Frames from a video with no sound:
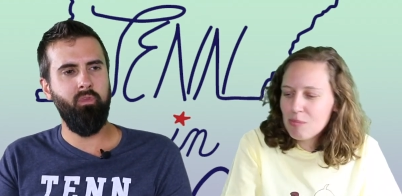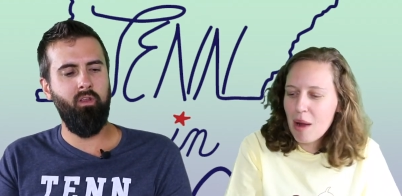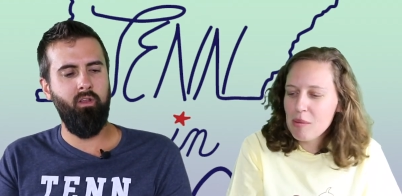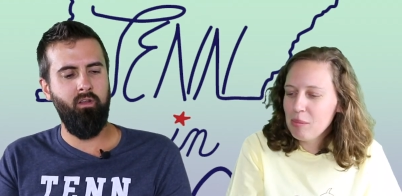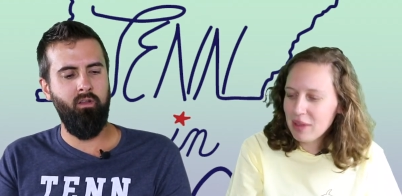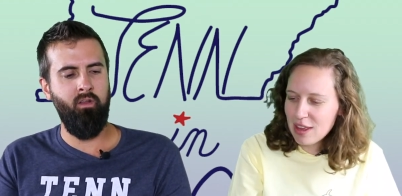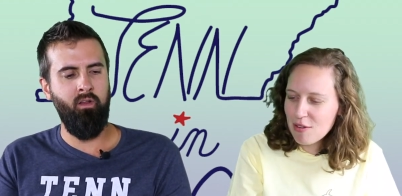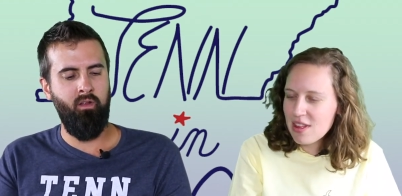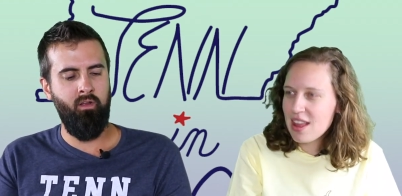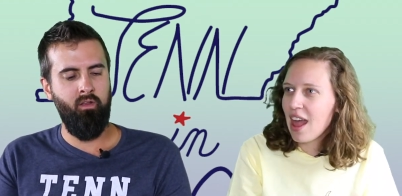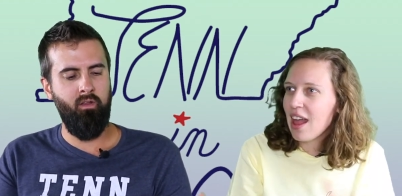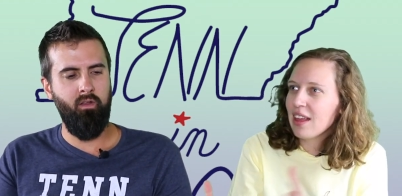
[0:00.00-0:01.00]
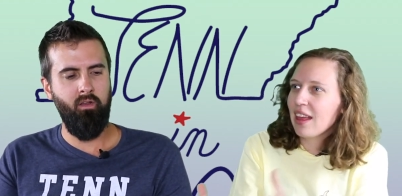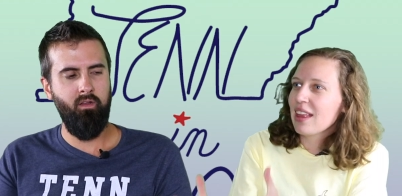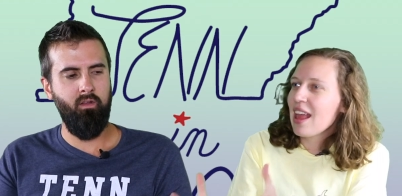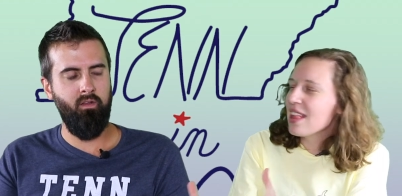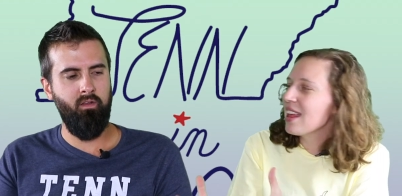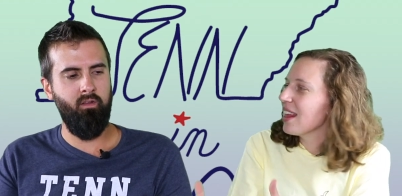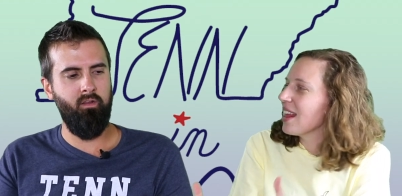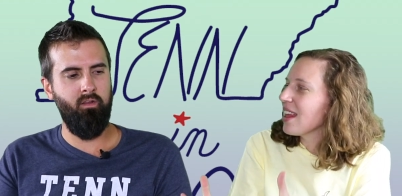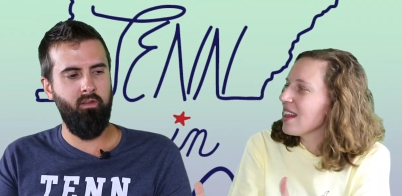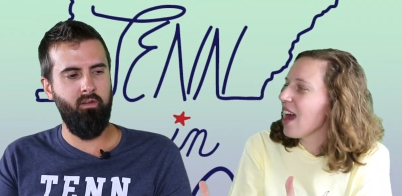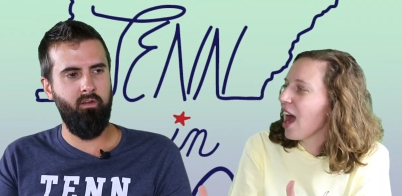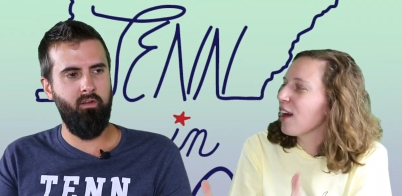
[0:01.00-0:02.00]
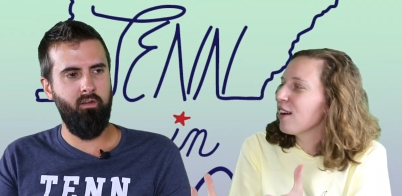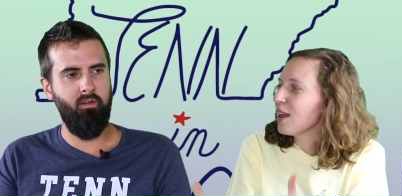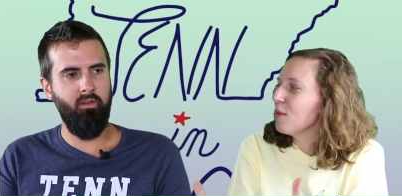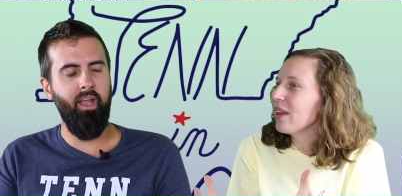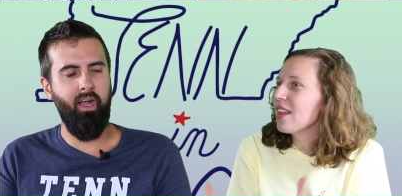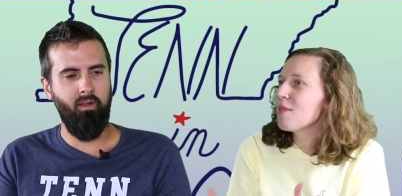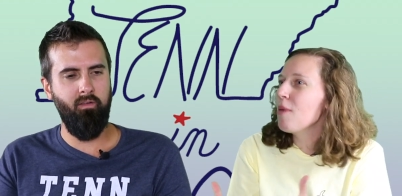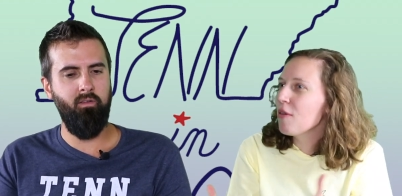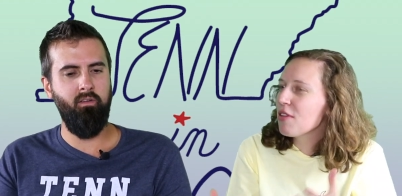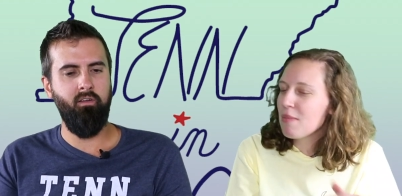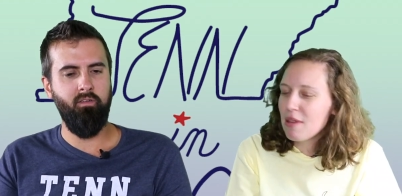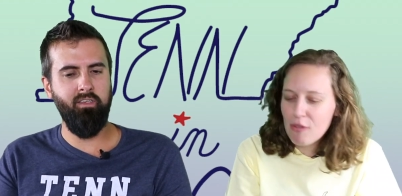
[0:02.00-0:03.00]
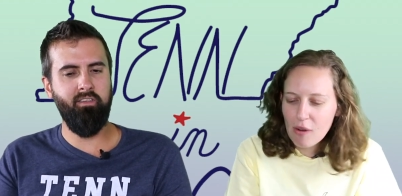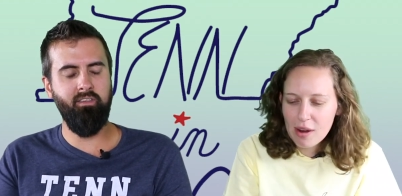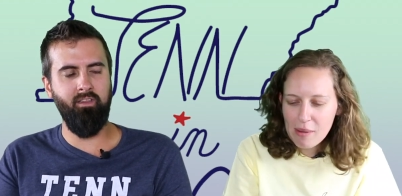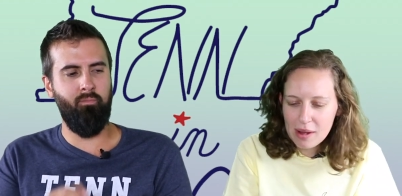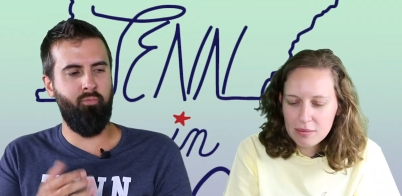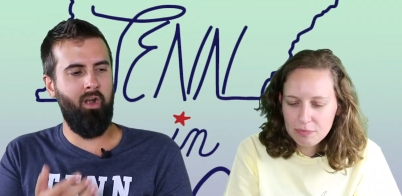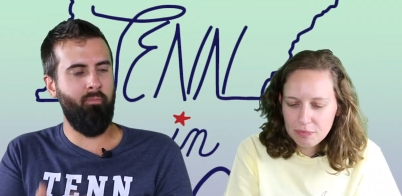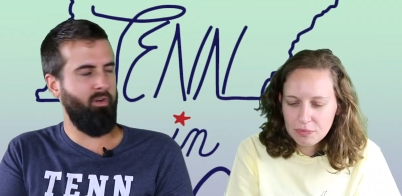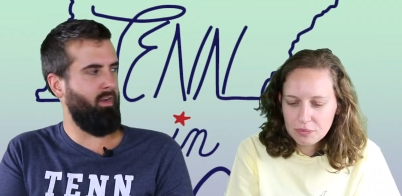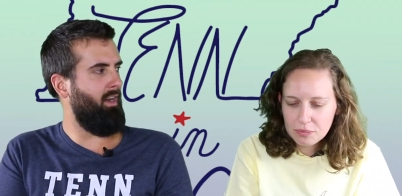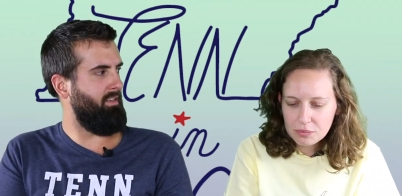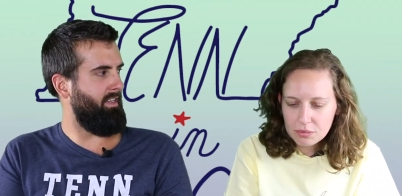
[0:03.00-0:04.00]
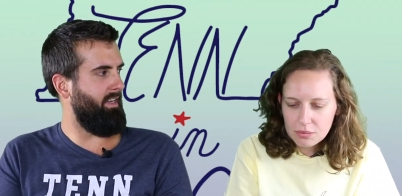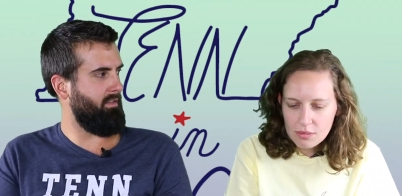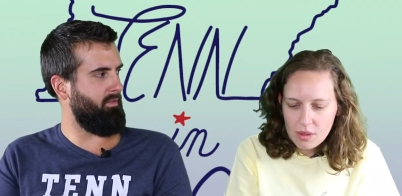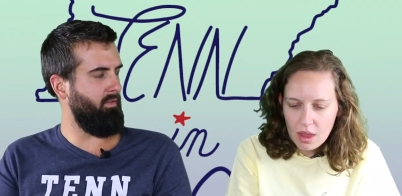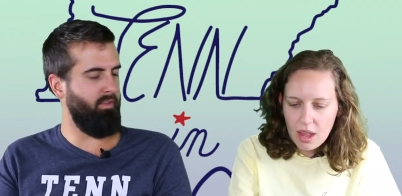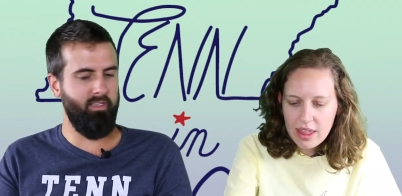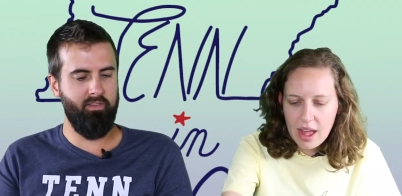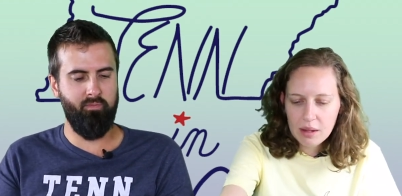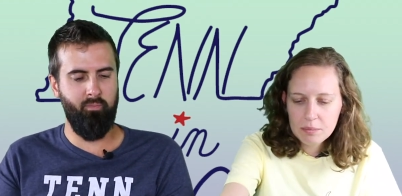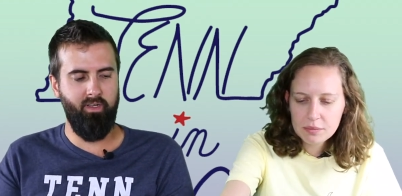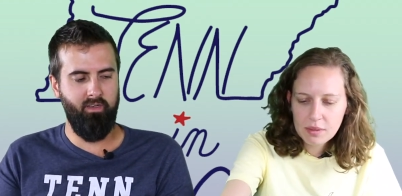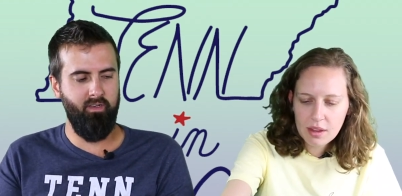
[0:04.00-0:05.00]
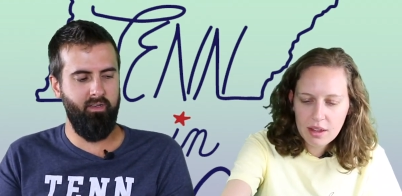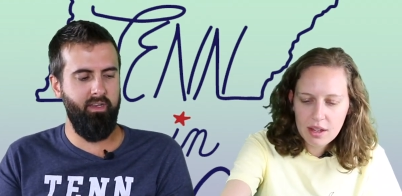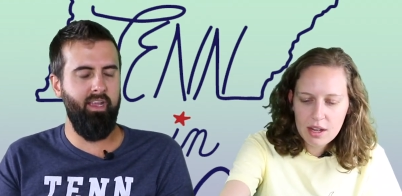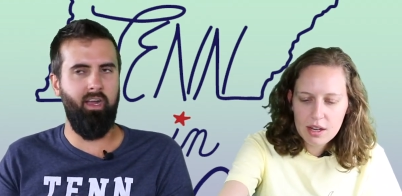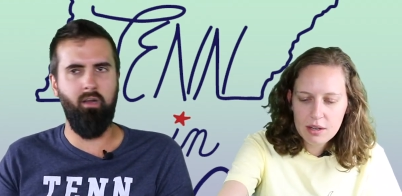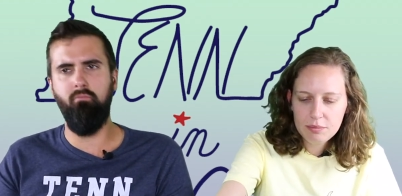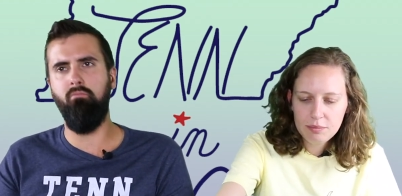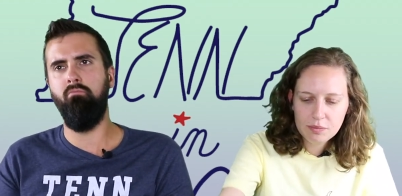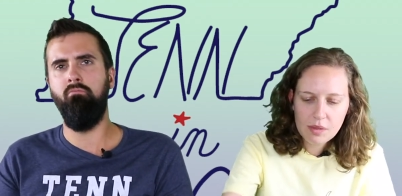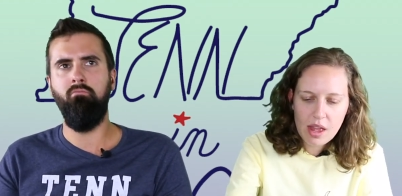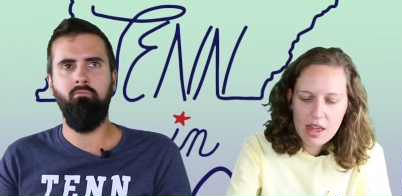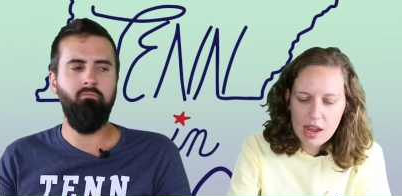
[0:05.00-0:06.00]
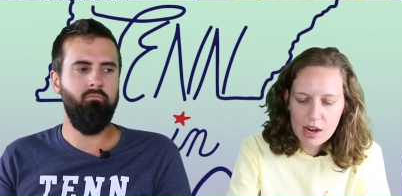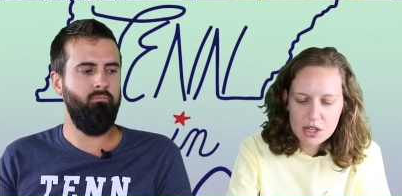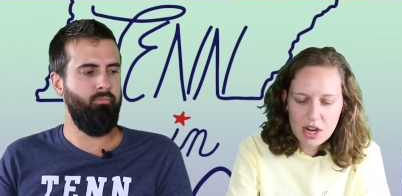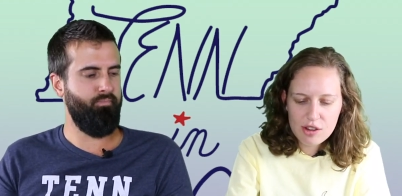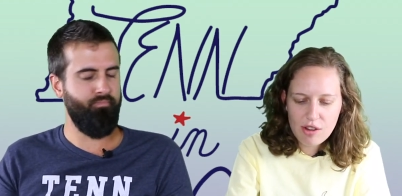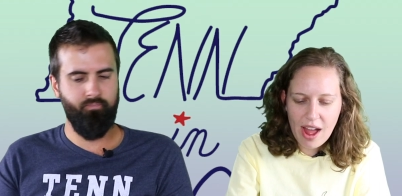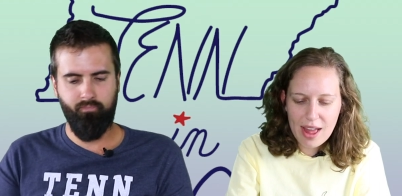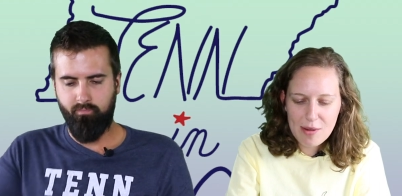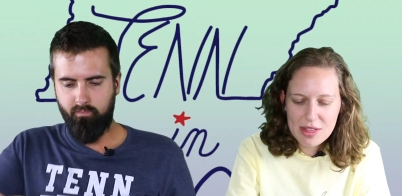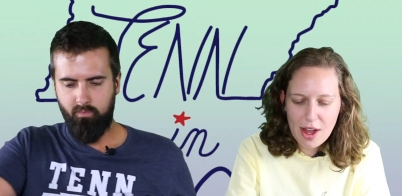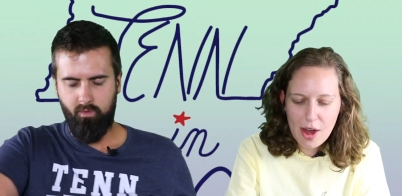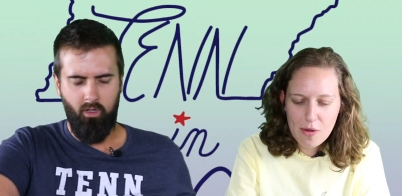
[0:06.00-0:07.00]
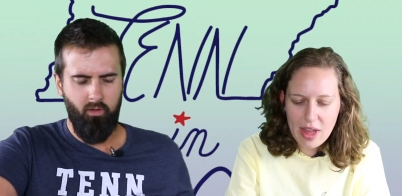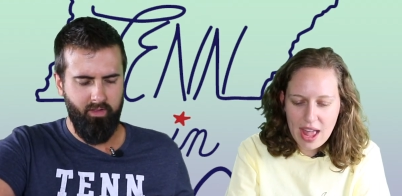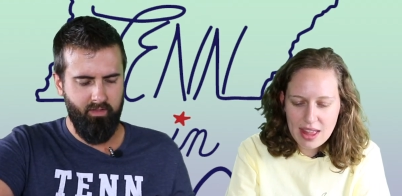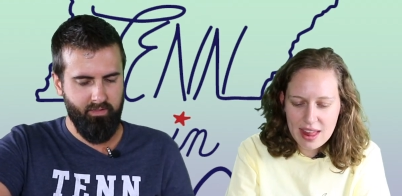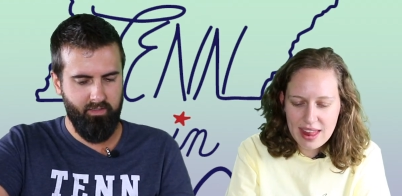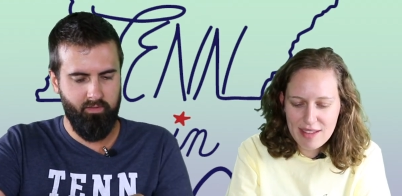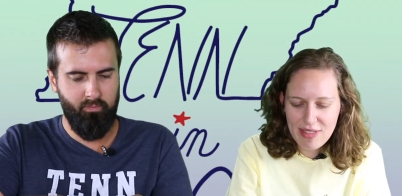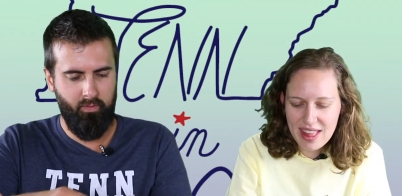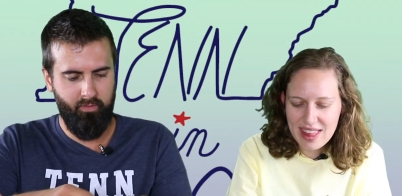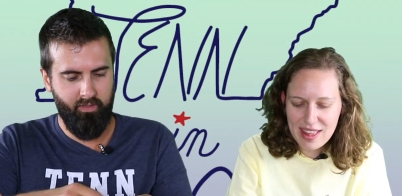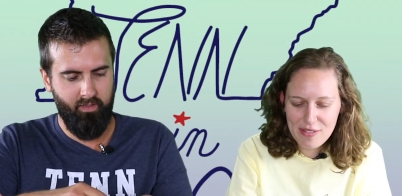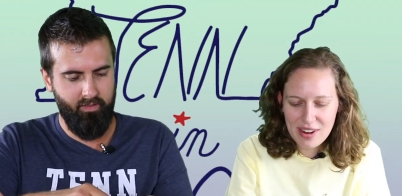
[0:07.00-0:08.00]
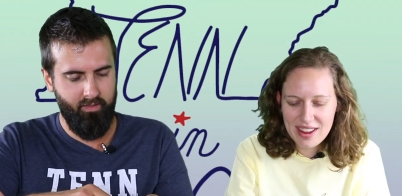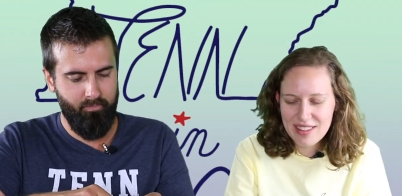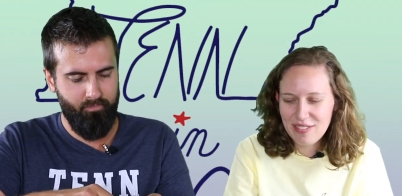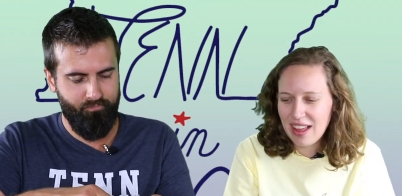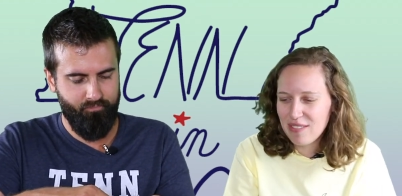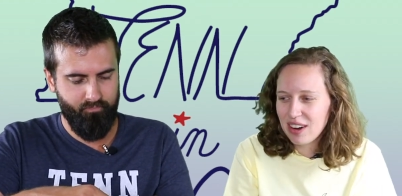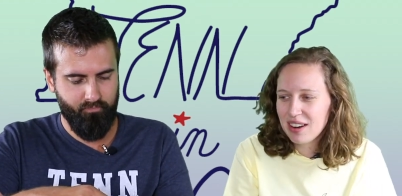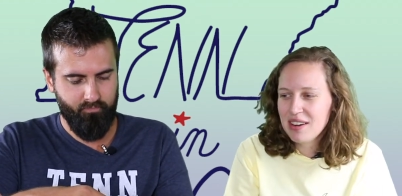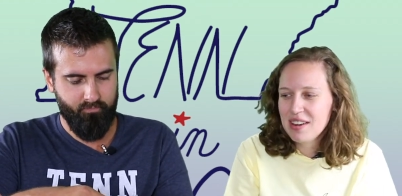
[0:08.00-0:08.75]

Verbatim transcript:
Speaker 1: probably using it like tasting in its entirety what yeah. it's supposed to be. This for, isn't the
Speaker 2: proper context for this. Yeah. but
Speaker 1: yeah. Here, should I try it with the hoe oh, cake to see if that's really a different flavor?